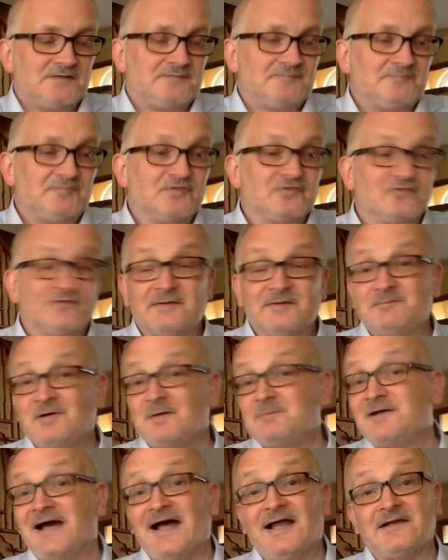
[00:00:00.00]
But great.
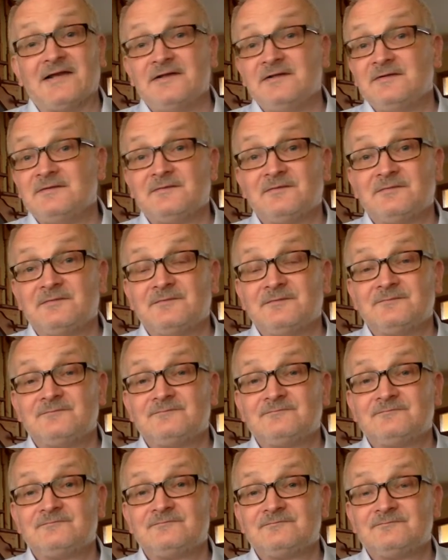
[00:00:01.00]
Bob Catley,
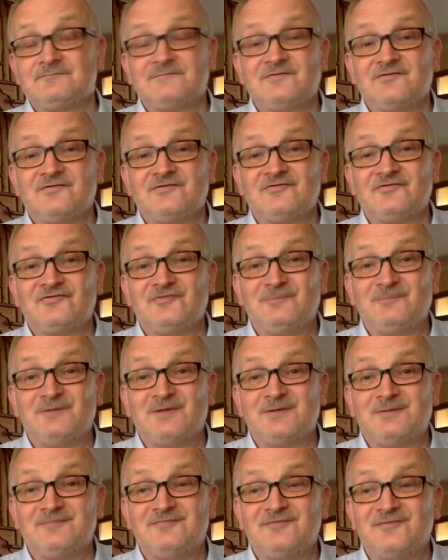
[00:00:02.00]

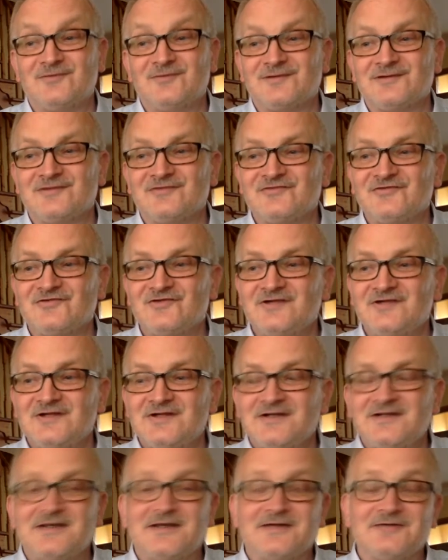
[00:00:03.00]
superb vocalist
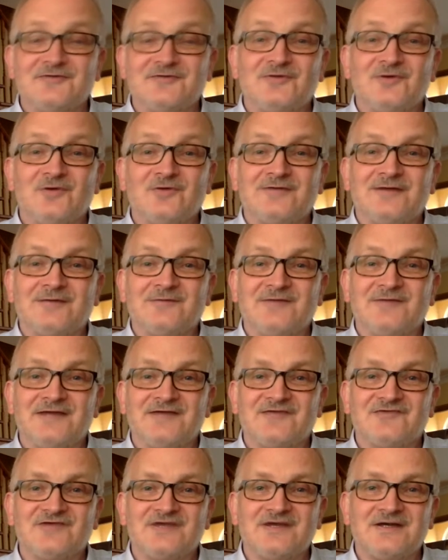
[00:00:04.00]
and an all-round
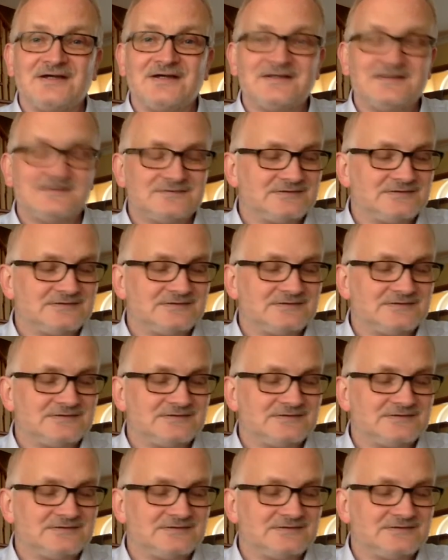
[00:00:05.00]
nice guy.